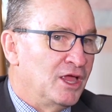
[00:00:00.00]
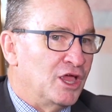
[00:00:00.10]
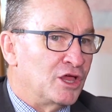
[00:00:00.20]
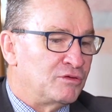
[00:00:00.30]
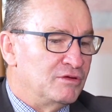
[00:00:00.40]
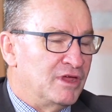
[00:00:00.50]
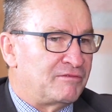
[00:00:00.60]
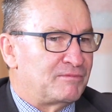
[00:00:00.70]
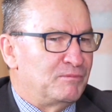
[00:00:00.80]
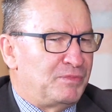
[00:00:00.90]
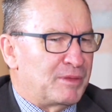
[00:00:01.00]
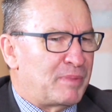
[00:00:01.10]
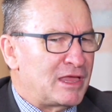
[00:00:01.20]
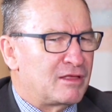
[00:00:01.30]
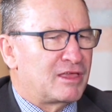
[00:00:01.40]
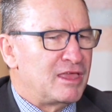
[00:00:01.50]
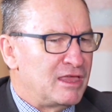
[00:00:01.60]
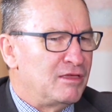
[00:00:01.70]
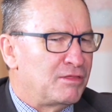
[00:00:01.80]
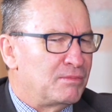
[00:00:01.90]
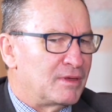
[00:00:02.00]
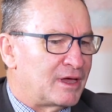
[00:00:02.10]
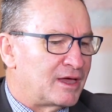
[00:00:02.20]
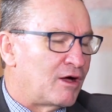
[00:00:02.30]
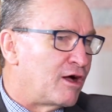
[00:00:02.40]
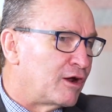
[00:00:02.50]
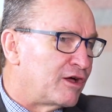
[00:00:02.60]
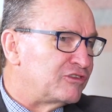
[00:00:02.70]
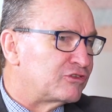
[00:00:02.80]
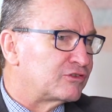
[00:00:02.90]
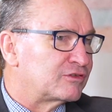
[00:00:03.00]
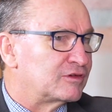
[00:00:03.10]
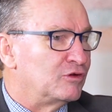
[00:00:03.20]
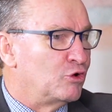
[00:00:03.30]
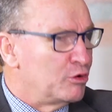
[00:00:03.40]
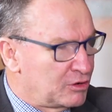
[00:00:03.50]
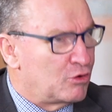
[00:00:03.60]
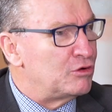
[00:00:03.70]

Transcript: The big key highlights, good